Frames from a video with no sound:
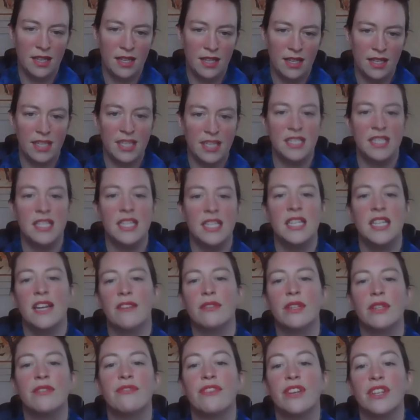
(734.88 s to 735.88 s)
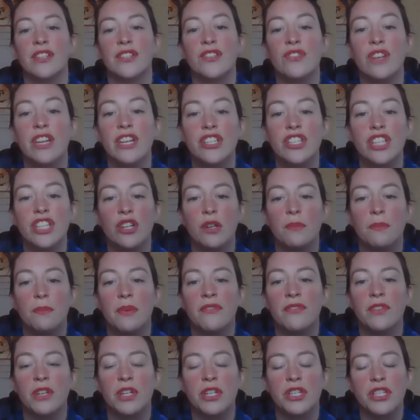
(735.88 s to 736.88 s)
And indeed, every frustration or
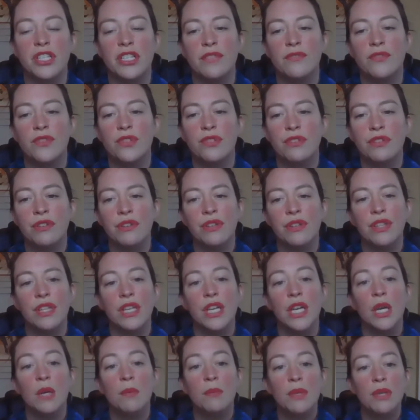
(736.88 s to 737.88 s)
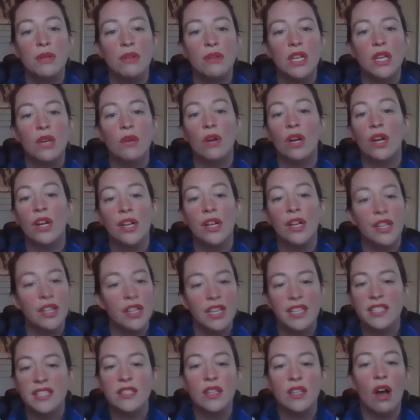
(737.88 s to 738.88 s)
perversion of truth, beauty, or
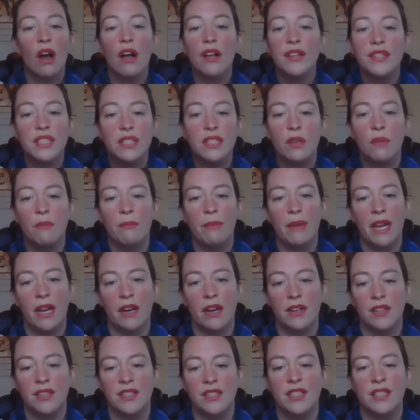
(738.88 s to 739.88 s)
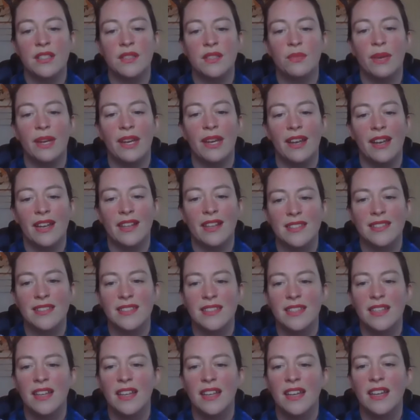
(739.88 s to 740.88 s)
goodness also bears this witness
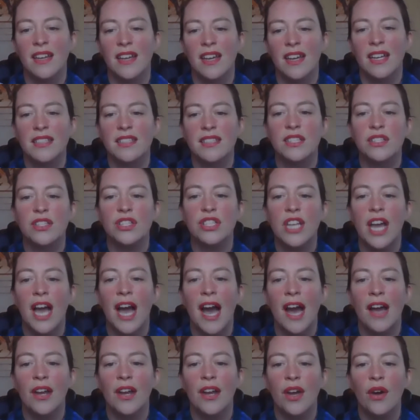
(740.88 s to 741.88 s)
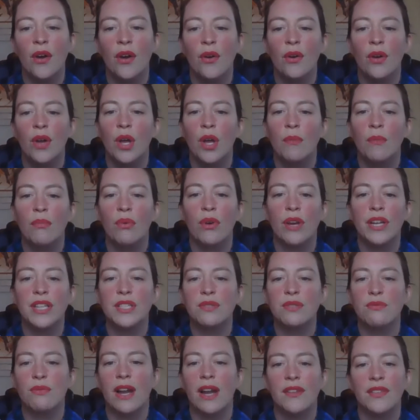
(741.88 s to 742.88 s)
as the shadow
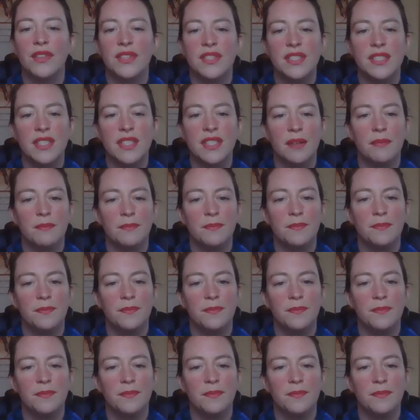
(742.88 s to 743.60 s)
points round the sun.